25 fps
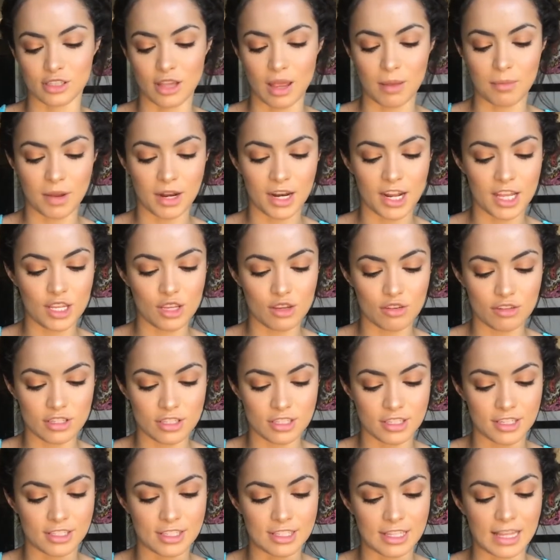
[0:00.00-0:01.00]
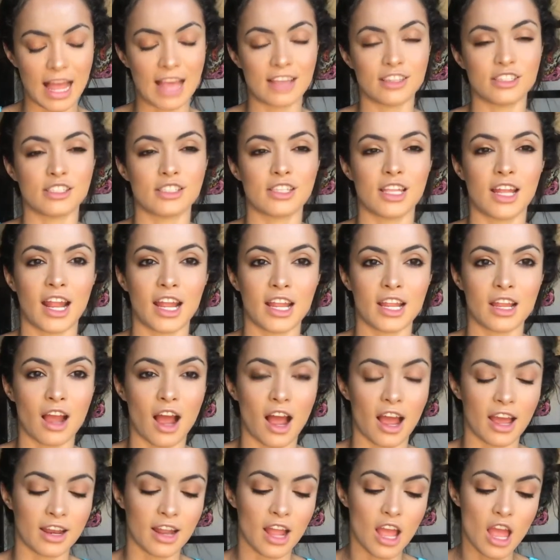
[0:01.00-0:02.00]
So I'm gonna use these lashes that I
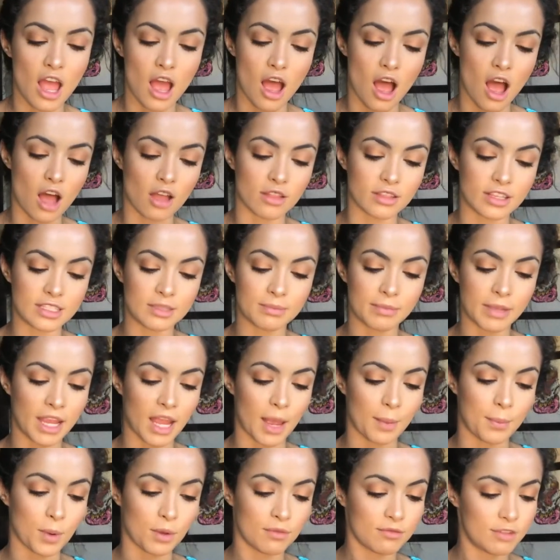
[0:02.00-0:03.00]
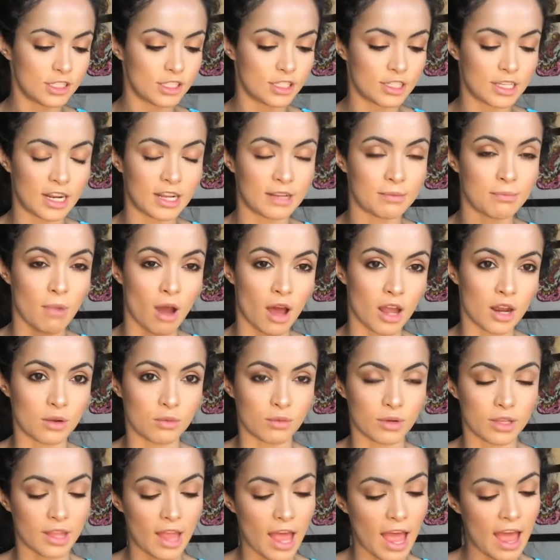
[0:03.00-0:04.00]
got on this makeup contest that I
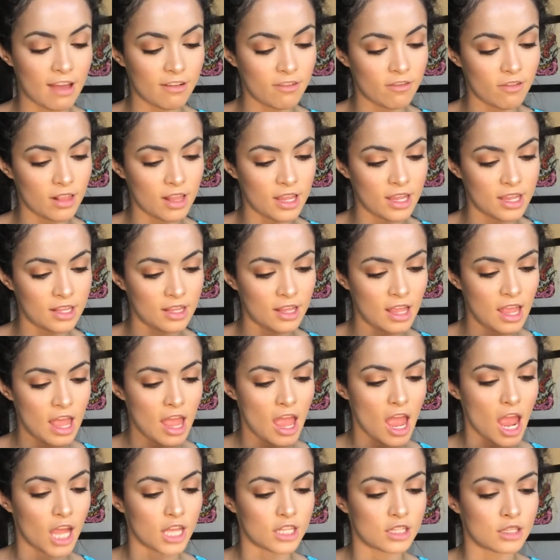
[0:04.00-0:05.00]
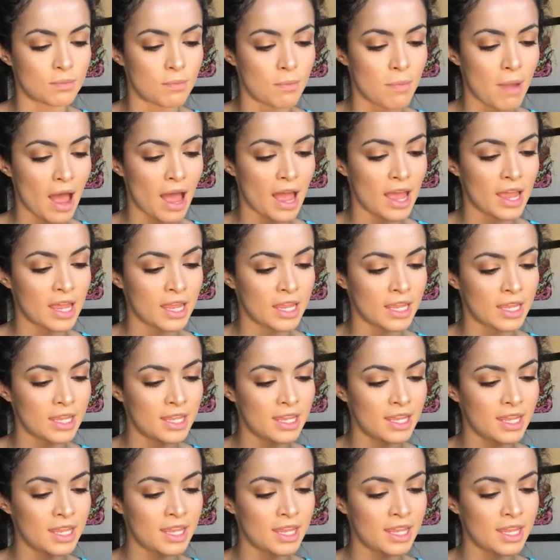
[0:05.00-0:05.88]
modeled with Evelyn. It's by